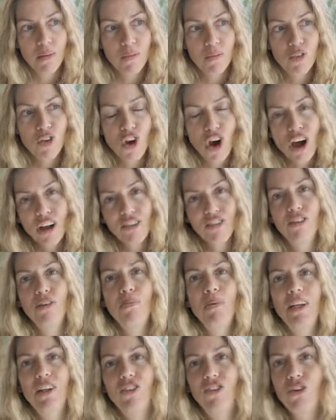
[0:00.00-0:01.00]
not to
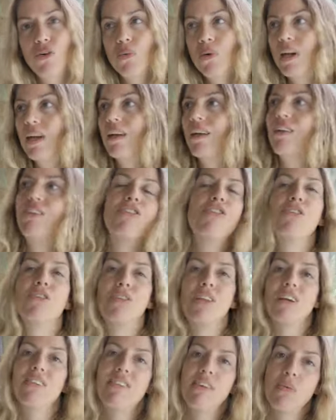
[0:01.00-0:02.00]
be doing two
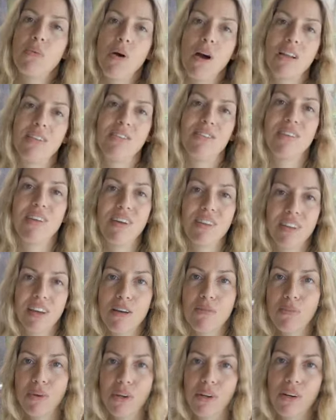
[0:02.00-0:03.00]
things at once on the
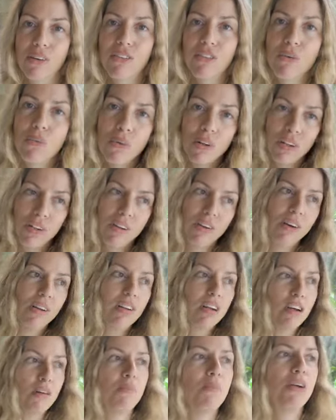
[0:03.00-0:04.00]
computer. So when you're on
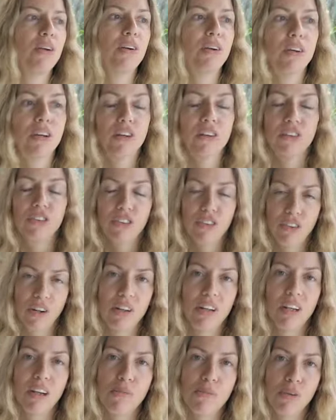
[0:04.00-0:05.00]
the computer, you're just
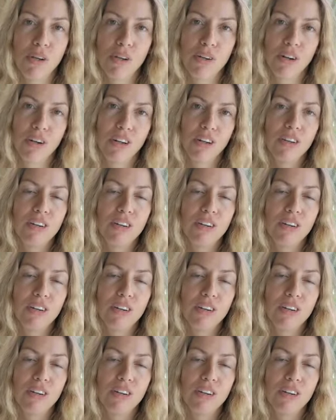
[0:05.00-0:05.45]
on the computer.